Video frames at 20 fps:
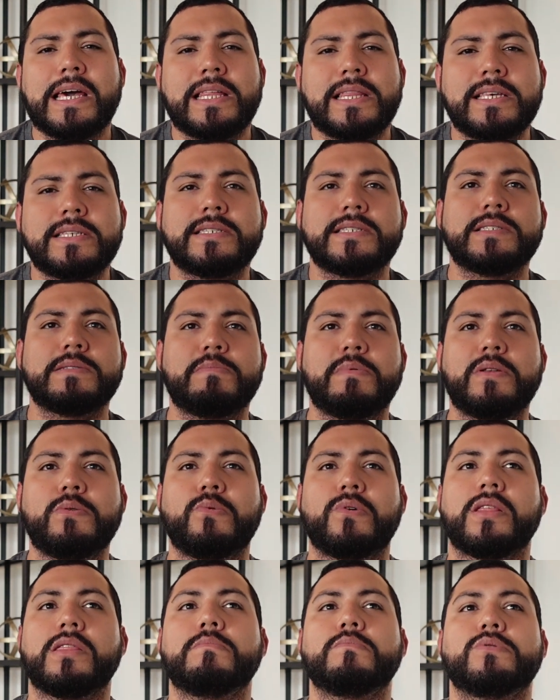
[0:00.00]
this has been
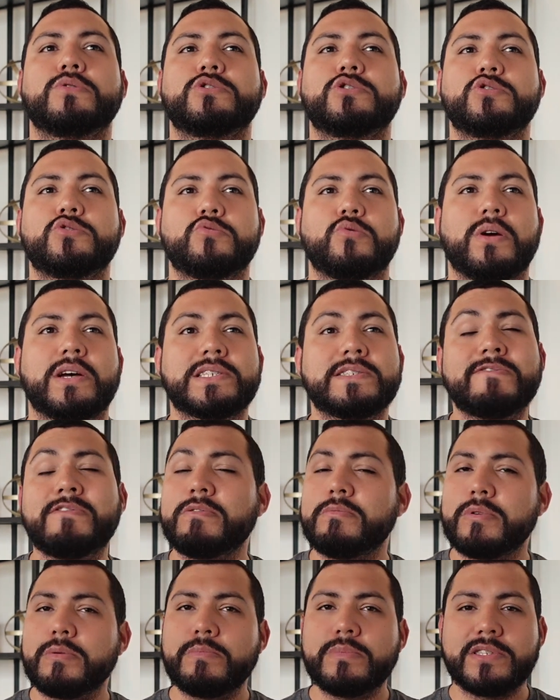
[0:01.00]
one of the most
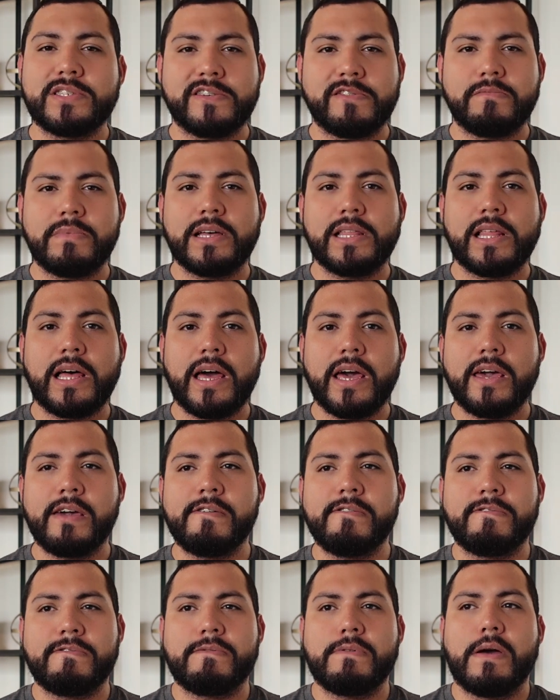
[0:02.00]
stressful moments of my
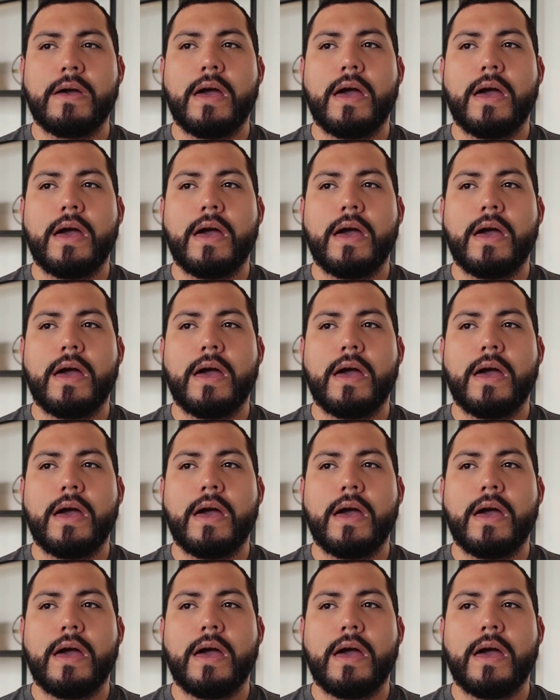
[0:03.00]
life,